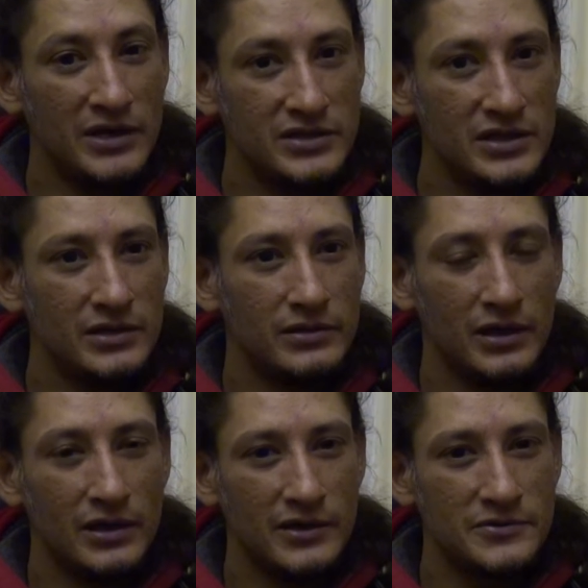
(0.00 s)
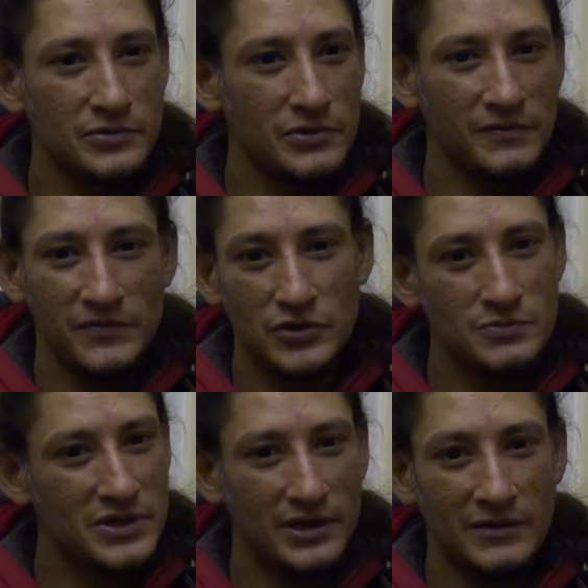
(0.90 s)
I did. Yeah, I saw the
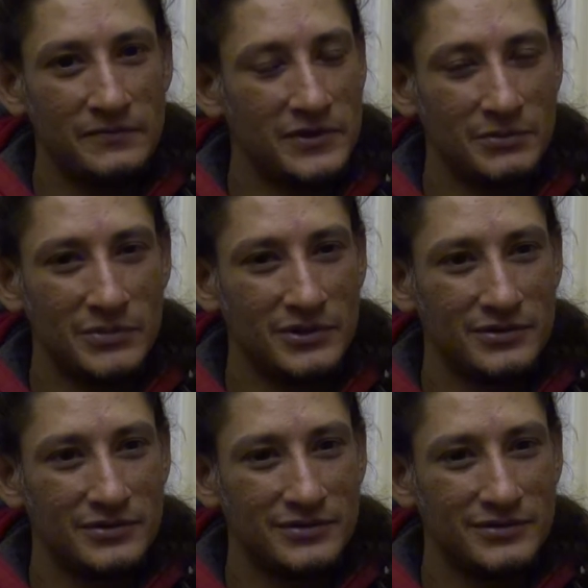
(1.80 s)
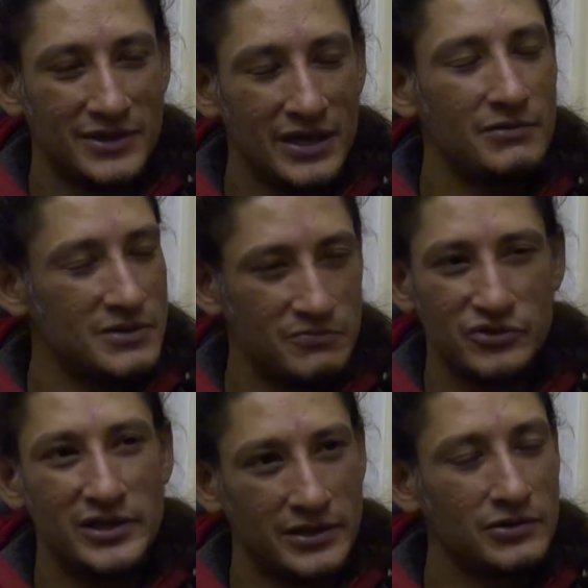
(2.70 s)
films. I loved them. Yeah, it was
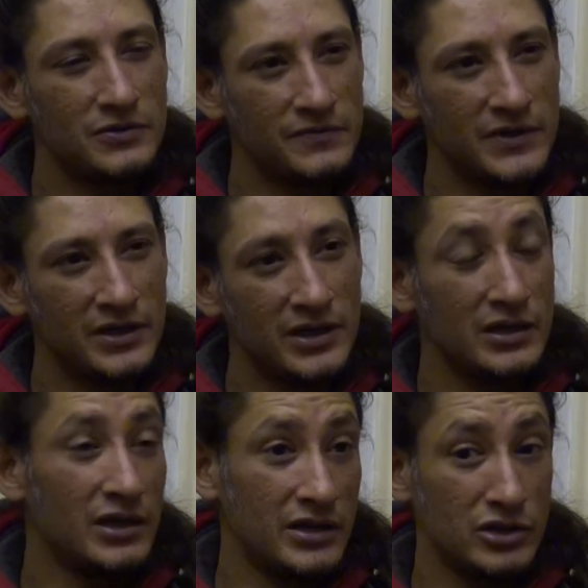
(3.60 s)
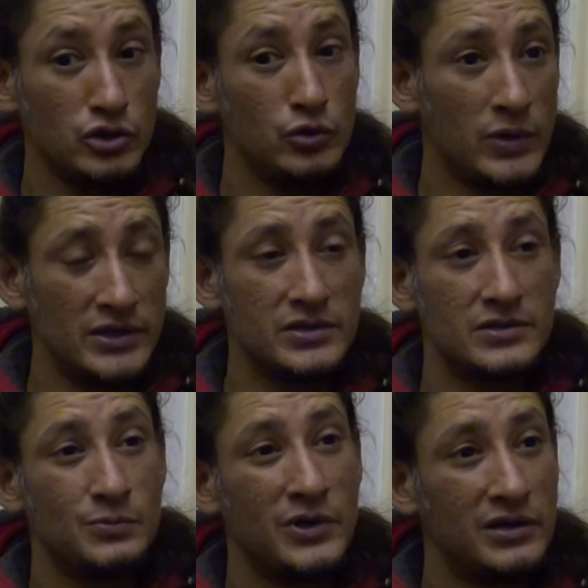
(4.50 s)
brilliant, good fun, and I like the new ones
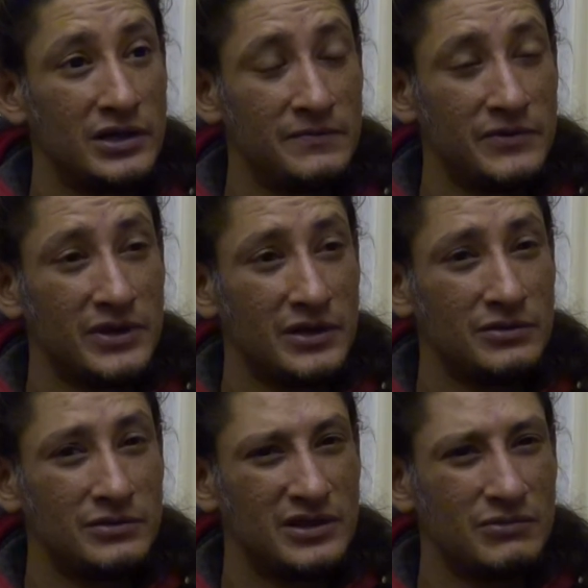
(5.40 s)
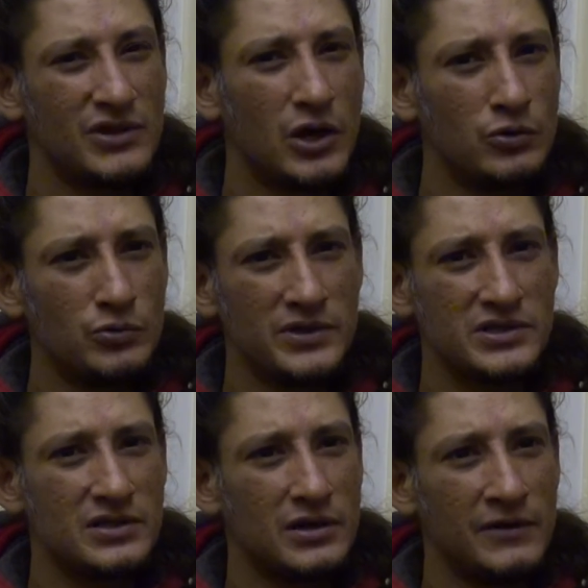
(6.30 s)
as well. Even though the old
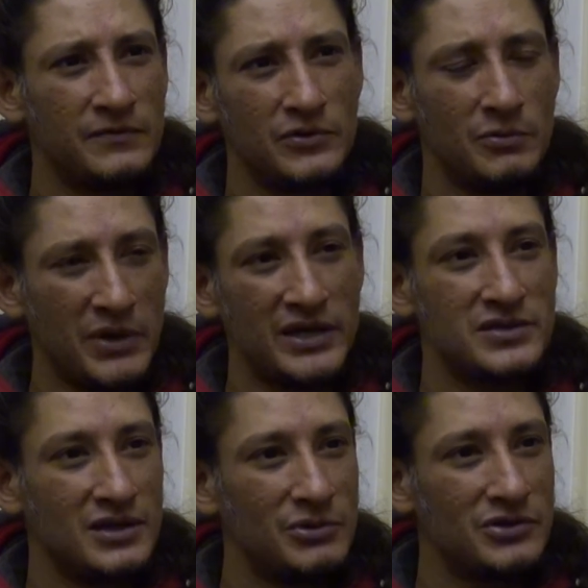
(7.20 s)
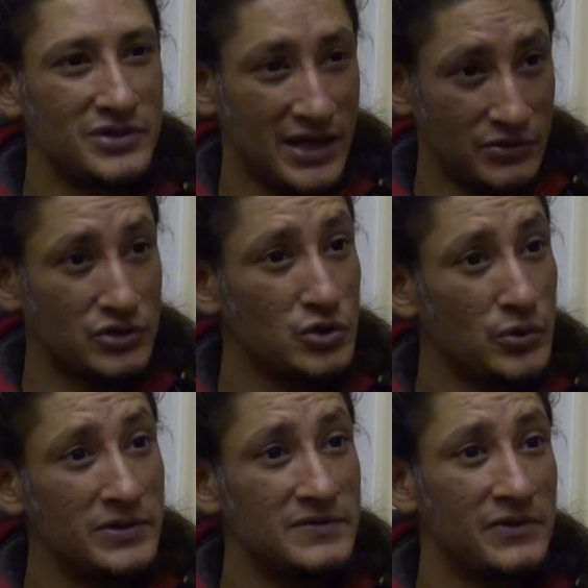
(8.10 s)
ones, I feel better because I had the
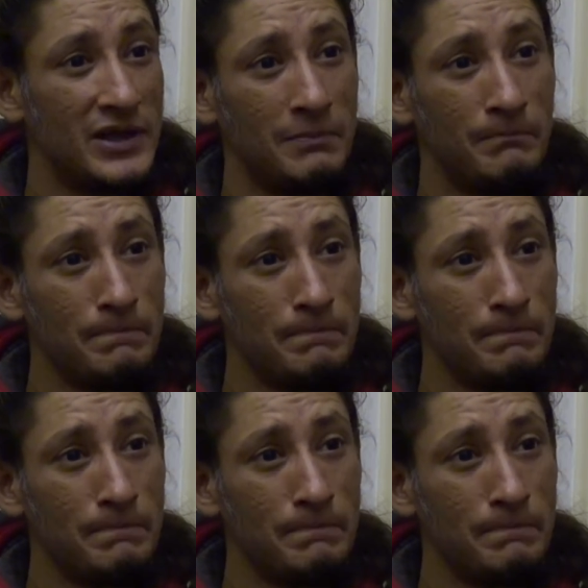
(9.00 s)
toys for them.